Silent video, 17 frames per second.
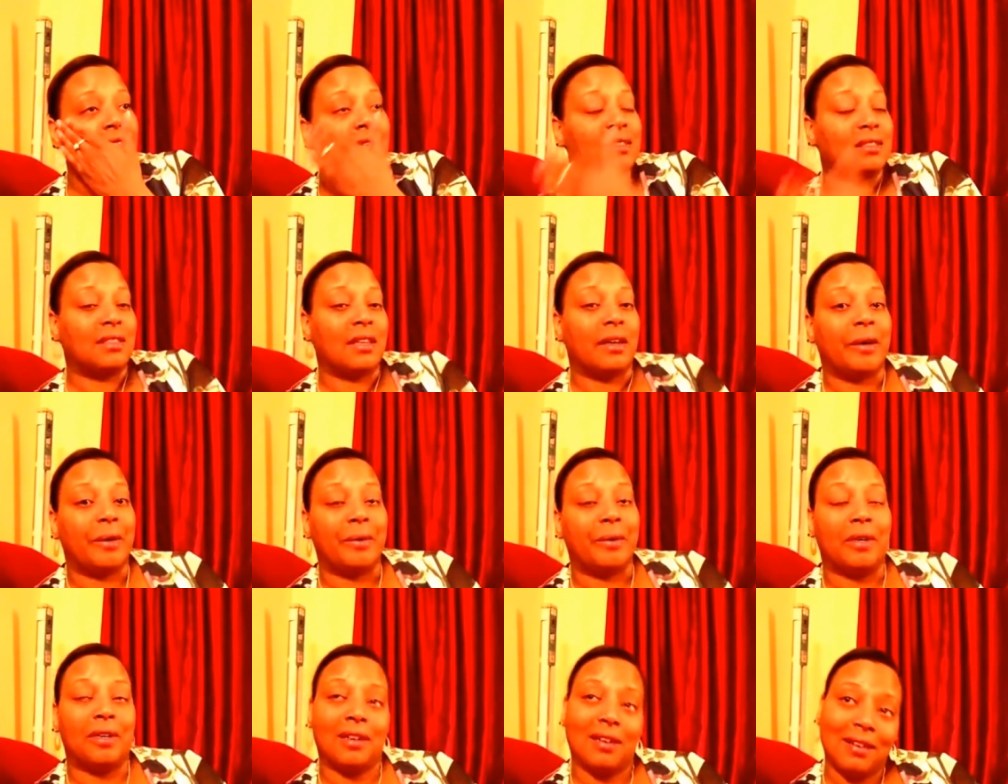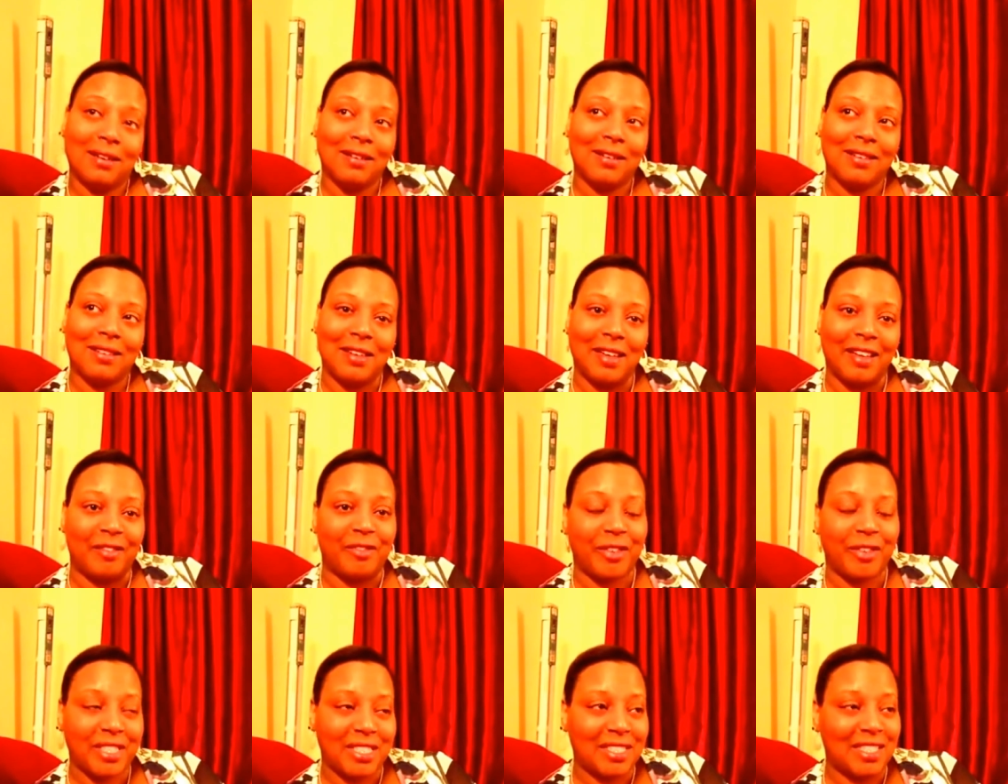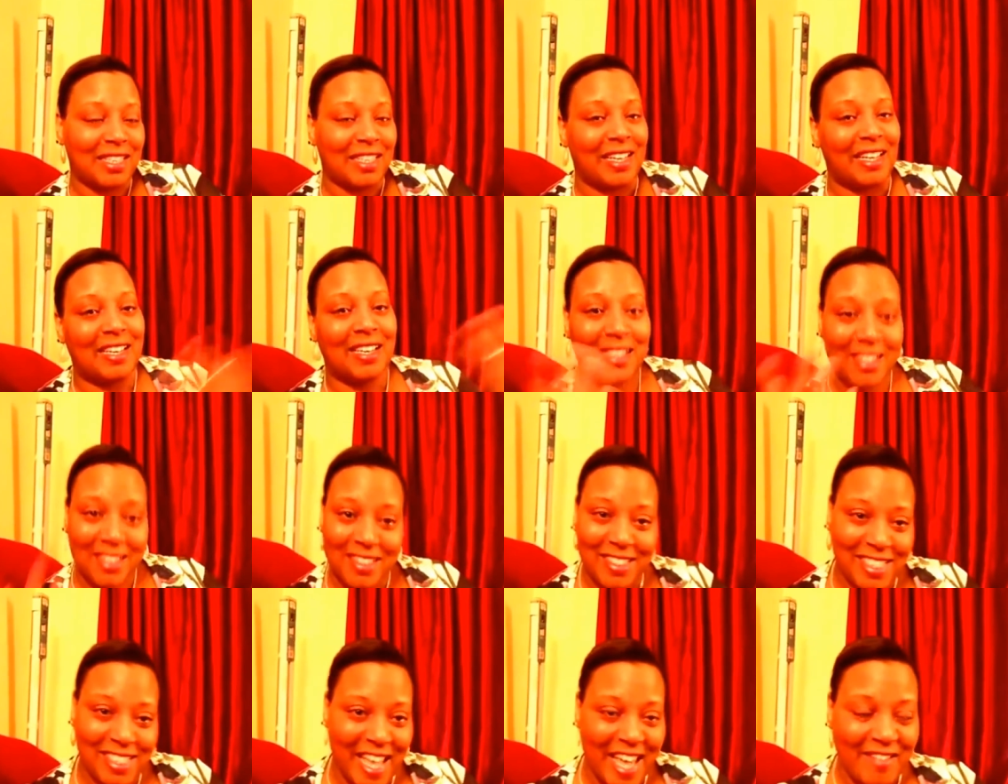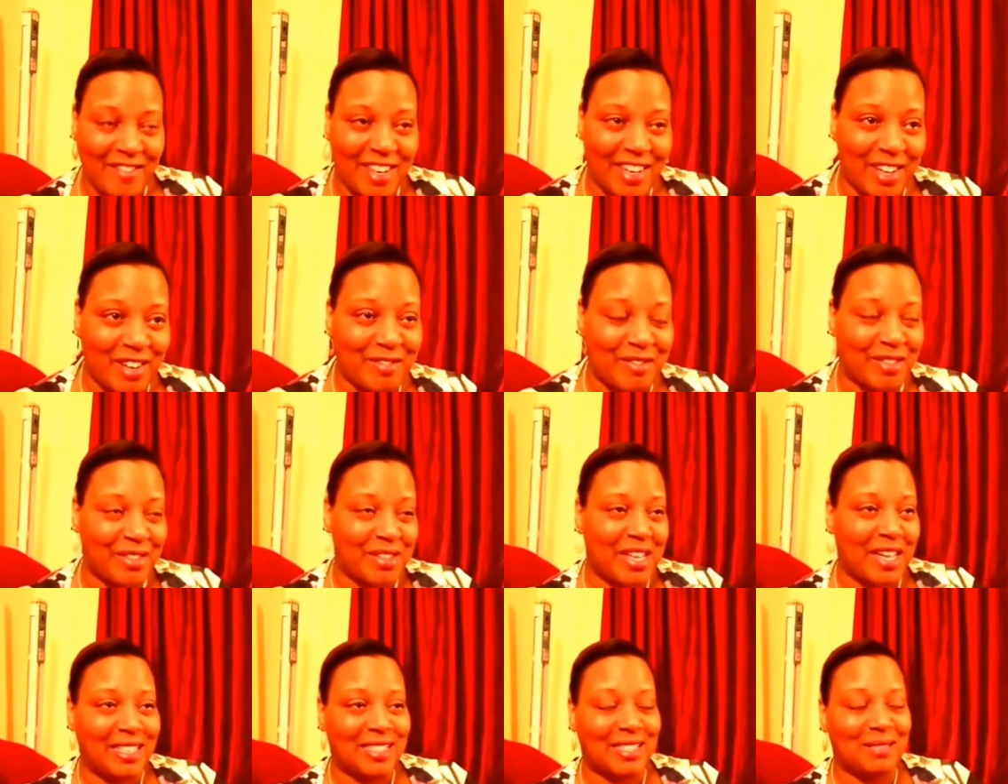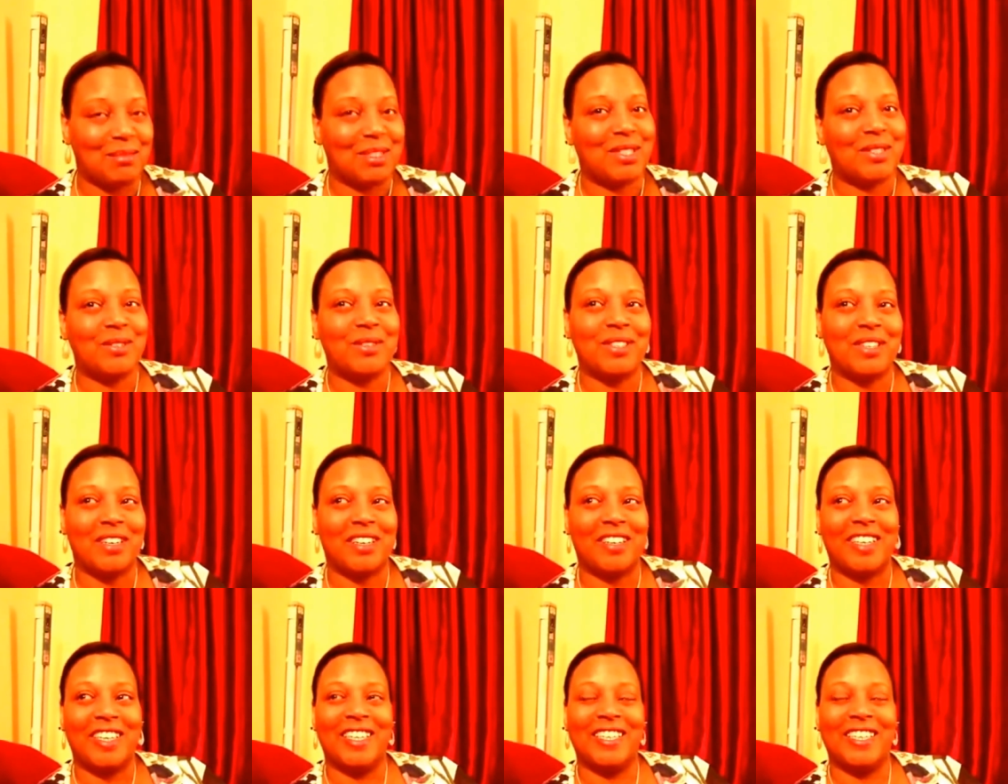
So, unfortunately, another sad video for you guys. I'm so sorry.